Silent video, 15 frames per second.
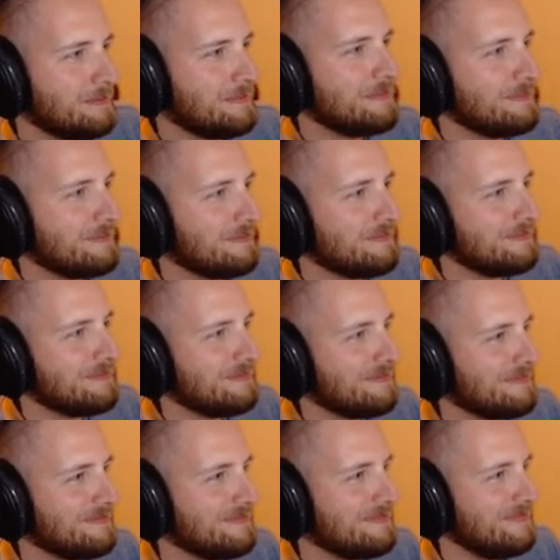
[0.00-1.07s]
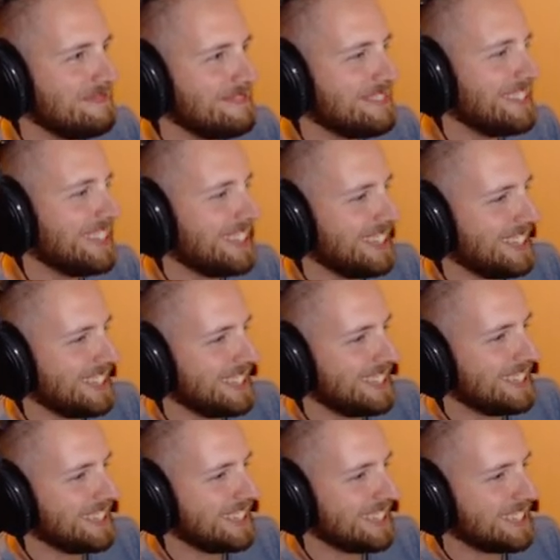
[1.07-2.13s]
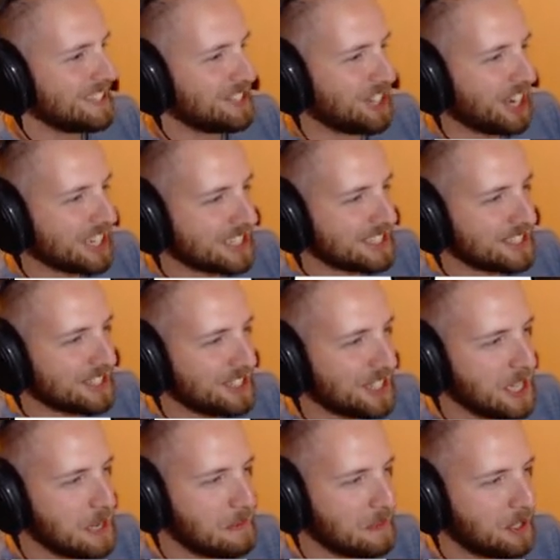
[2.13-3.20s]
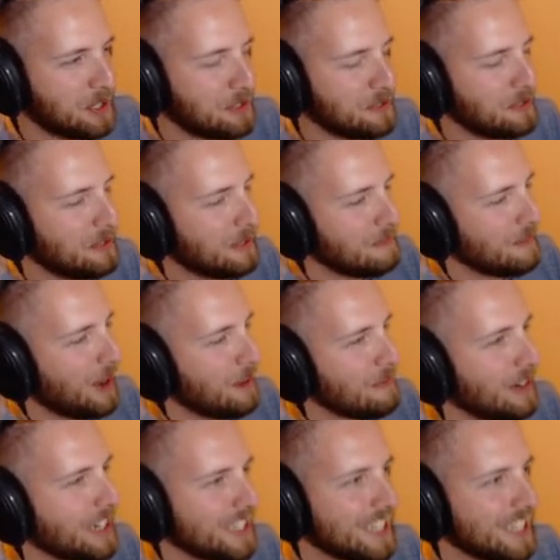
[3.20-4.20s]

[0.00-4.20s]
Mhm. Then Chaka's gonna come too. I'm ready.